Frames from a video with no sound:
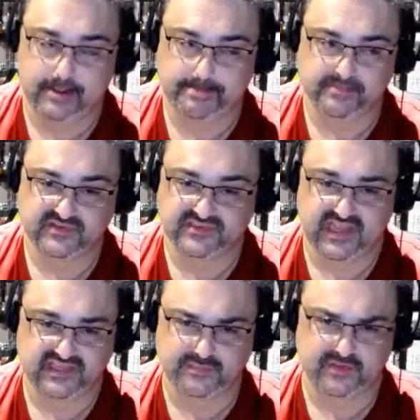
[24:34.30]
Star
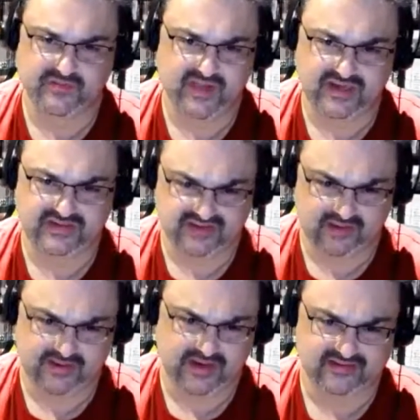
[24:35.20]
Spear Valley's
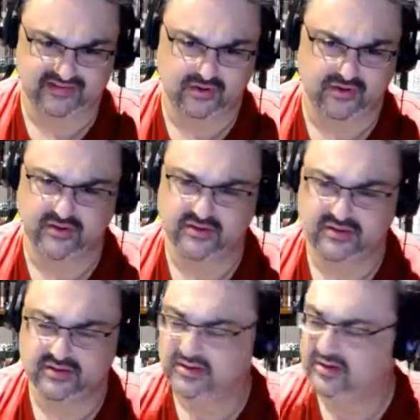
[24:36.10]
coming out tomorrow.
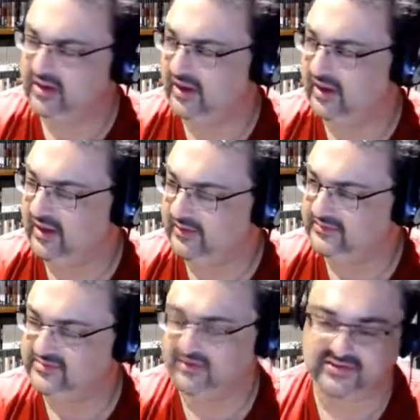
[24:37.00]

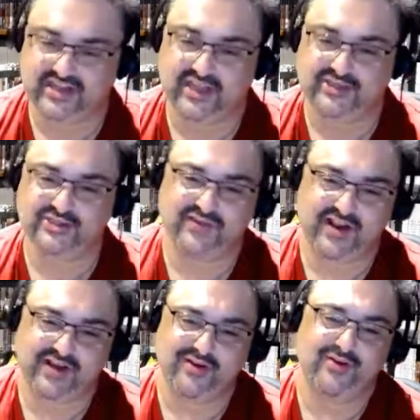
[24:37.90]
Stardew
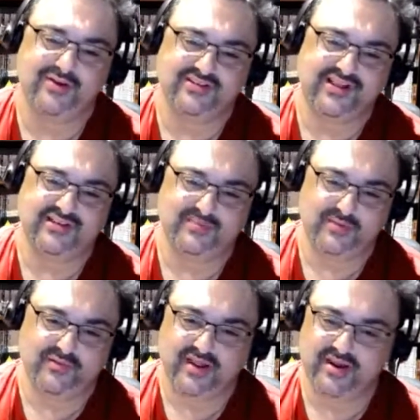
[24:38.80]
Valley. I call it Star Spear
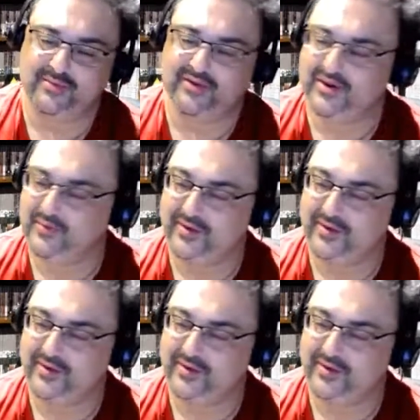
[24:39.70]
Valley, but anyway,